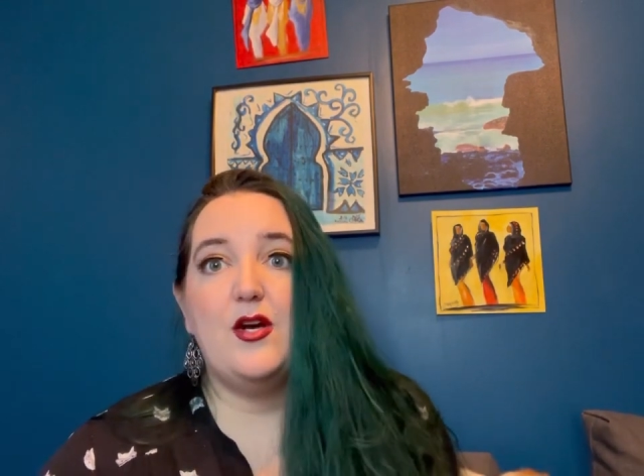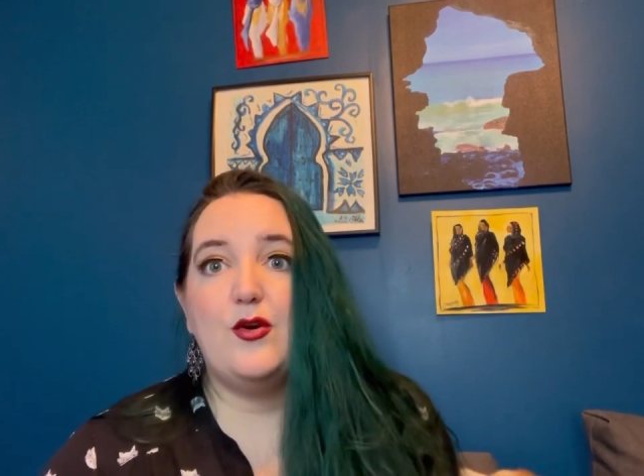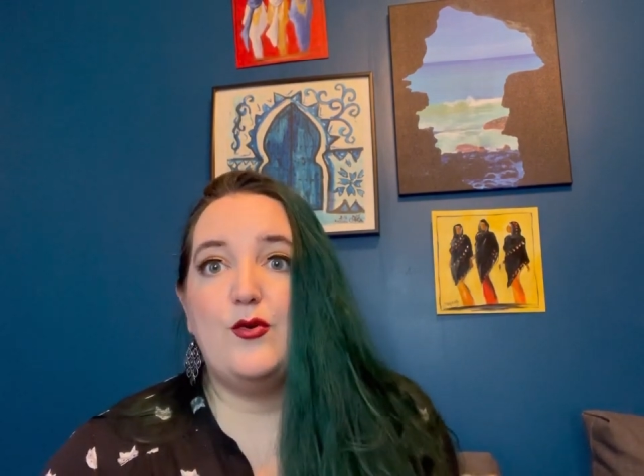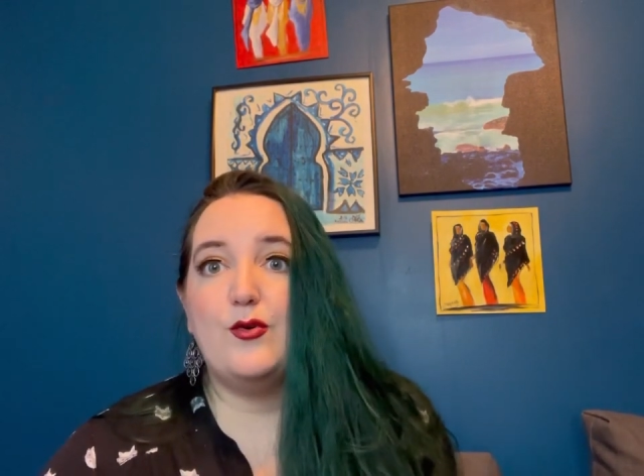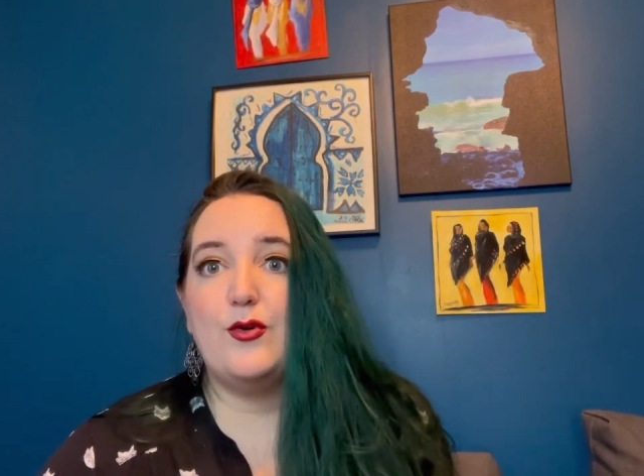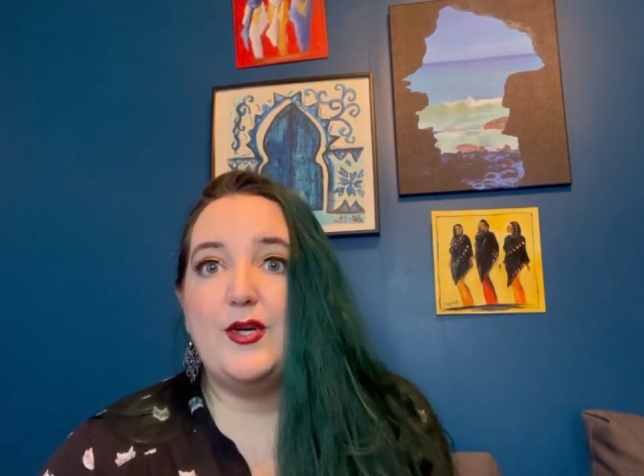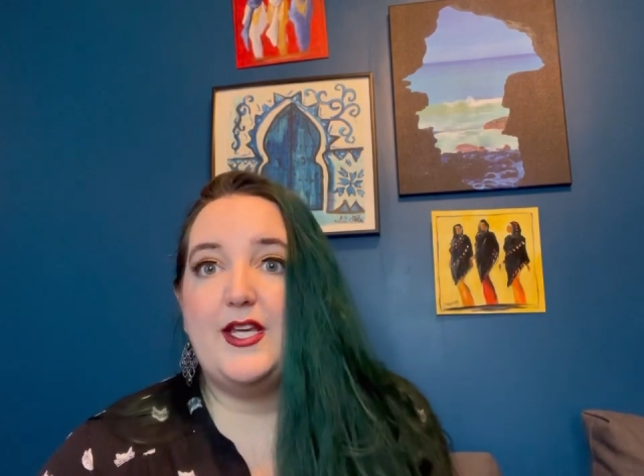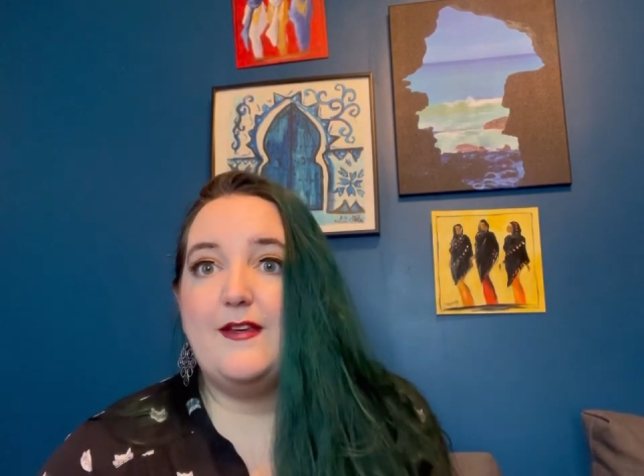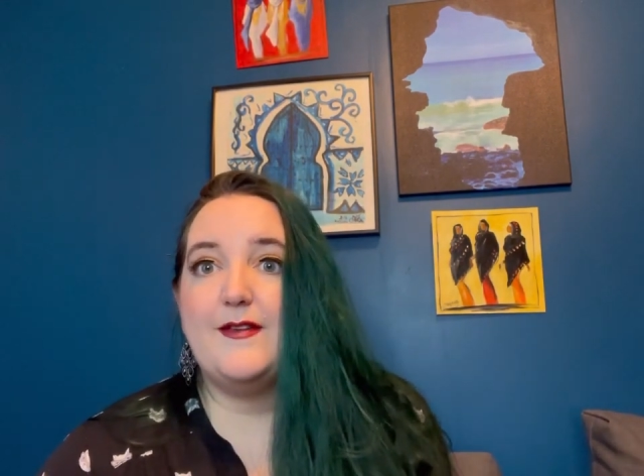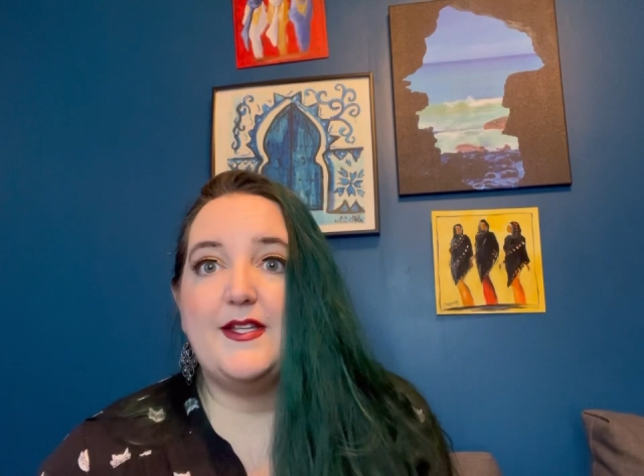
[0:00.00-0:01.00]
or
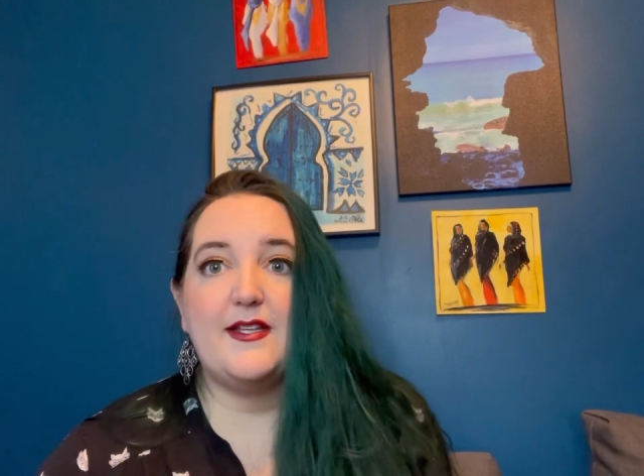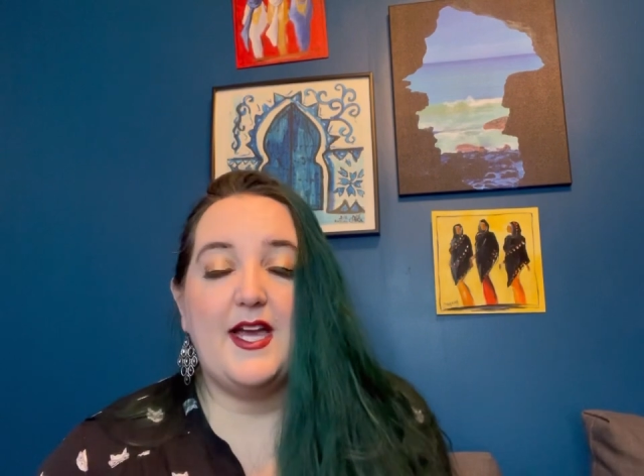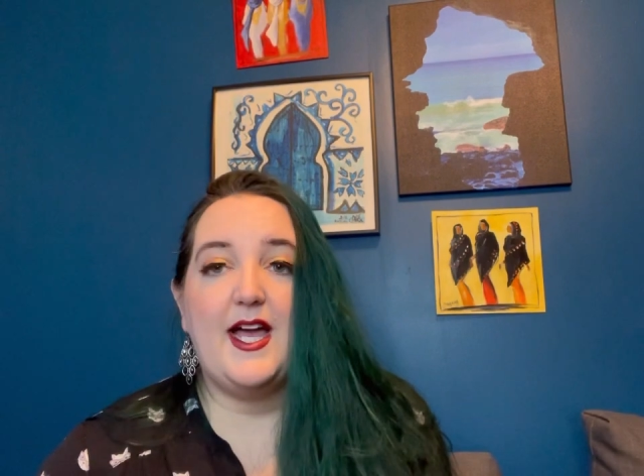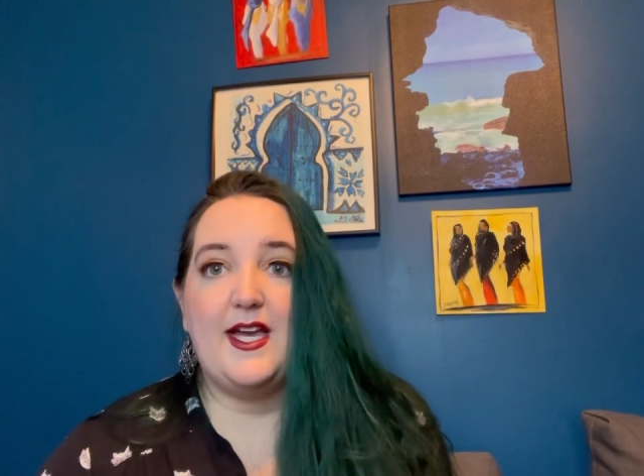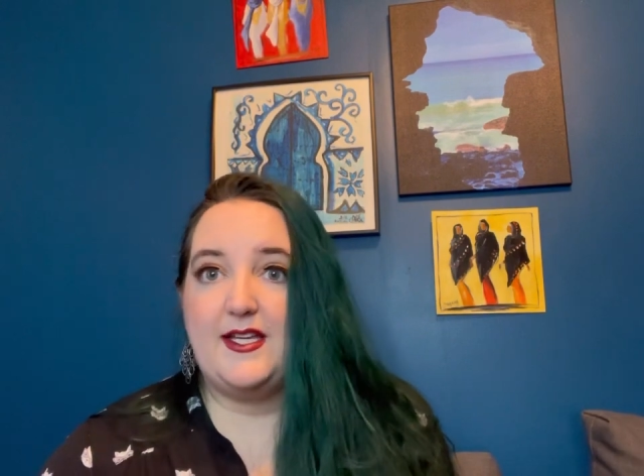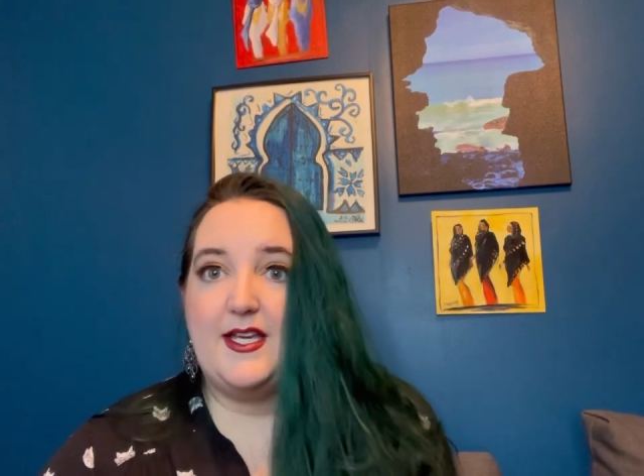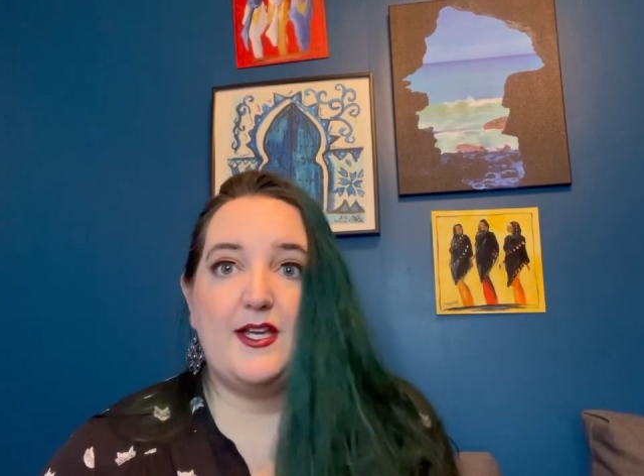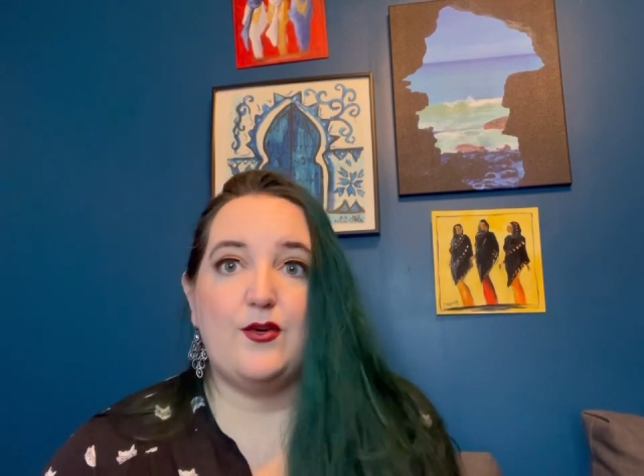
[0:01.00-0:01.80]
even hiking